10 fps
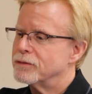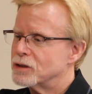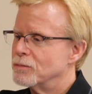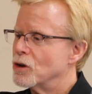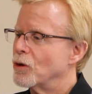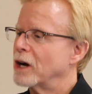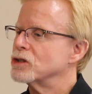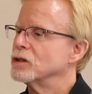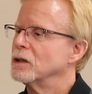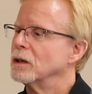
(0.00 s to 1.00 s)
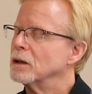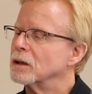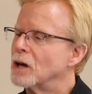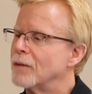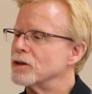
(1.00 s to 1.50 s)
some direction and
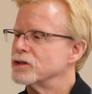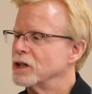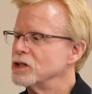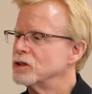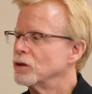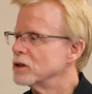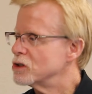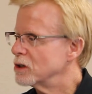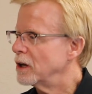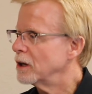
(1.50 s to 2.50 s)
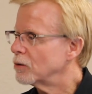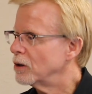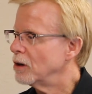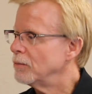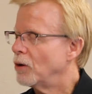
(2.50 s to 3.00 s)
conversation on the genetic
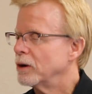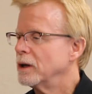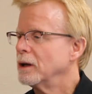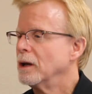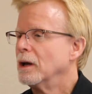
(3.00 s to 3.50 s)
realm on it.